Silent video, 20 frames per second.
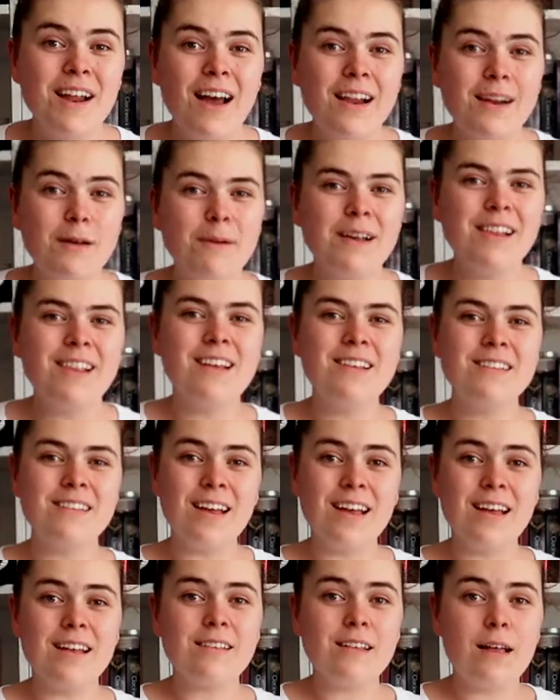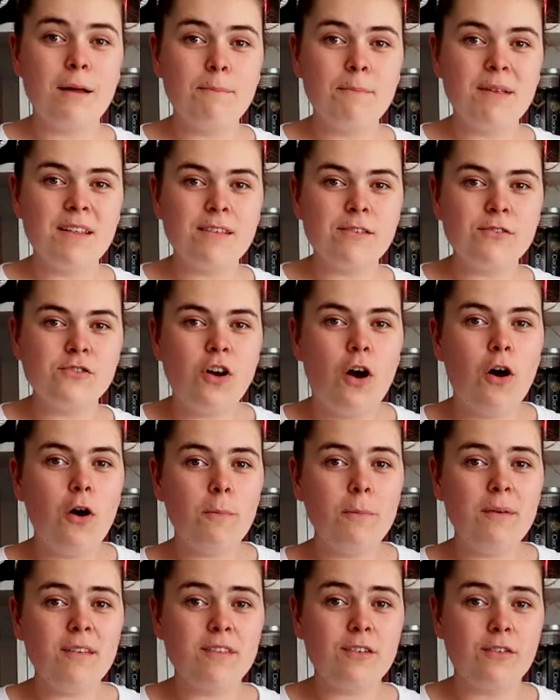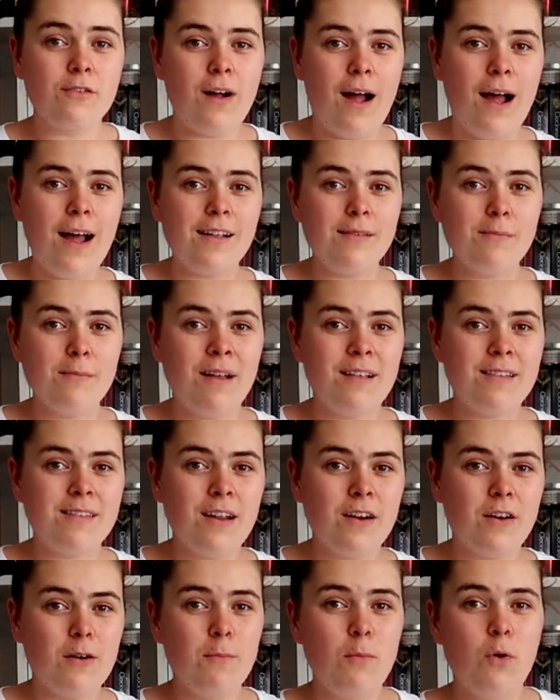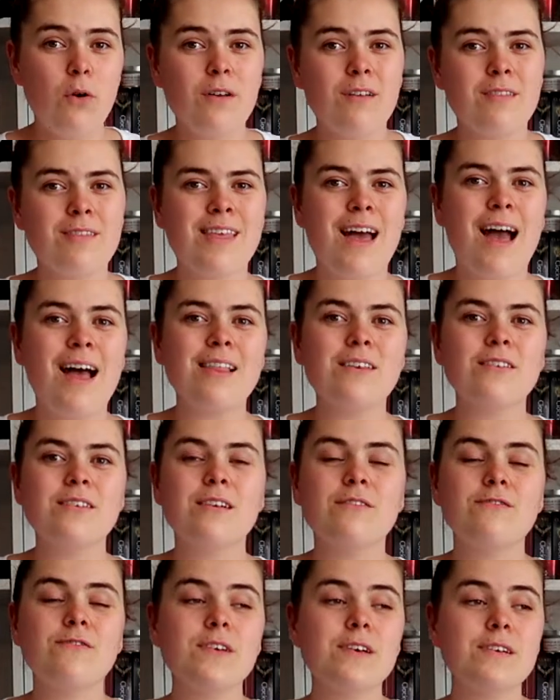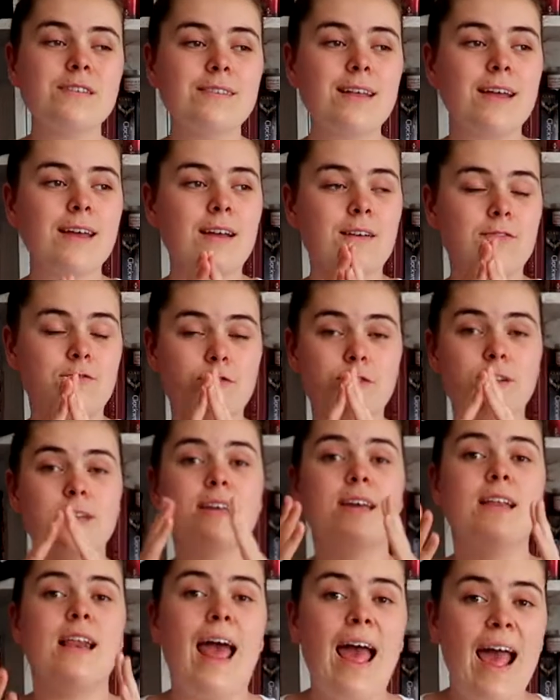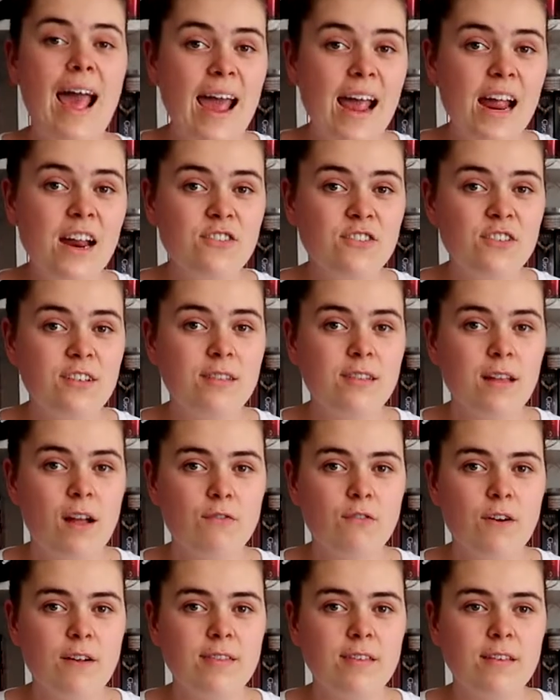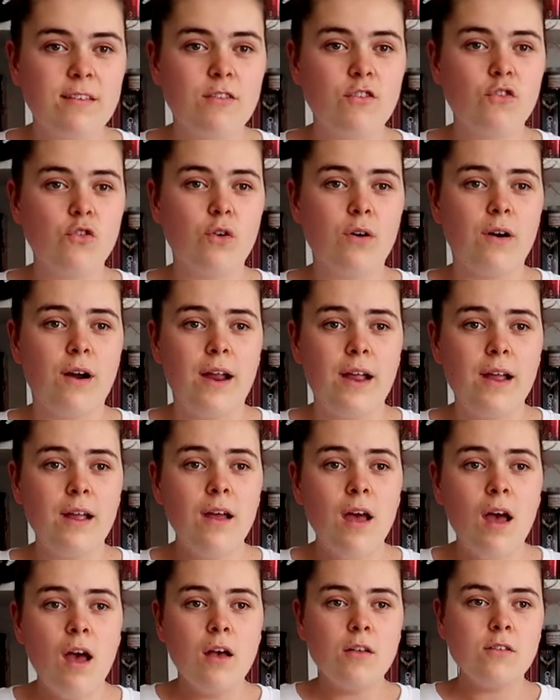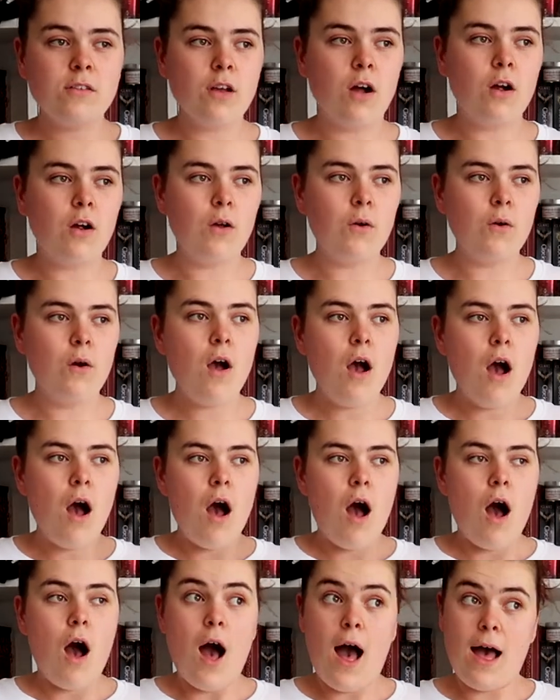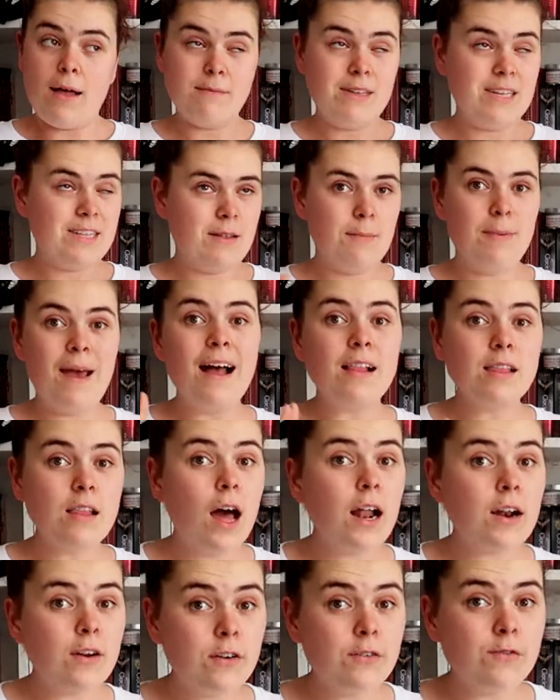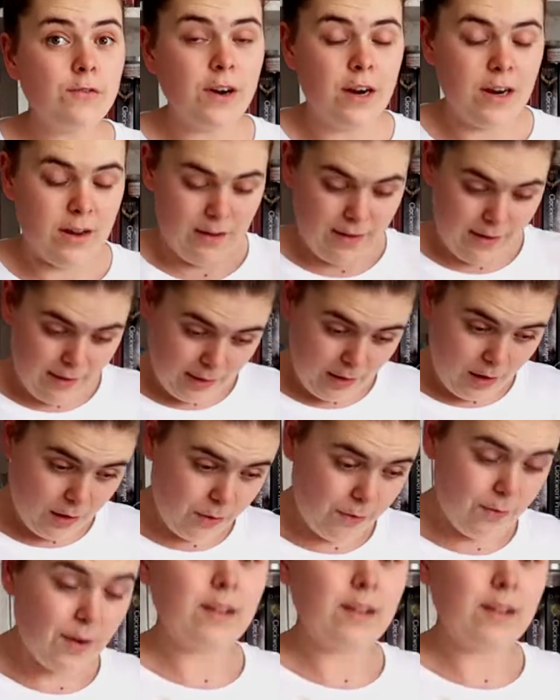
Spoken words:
9 on my list is Mistletoe Mr. Right by Sarah Morgenthaler, and it feels like a freaking age since I've read this story. So it's about Lana and Rick. Okay, Lana and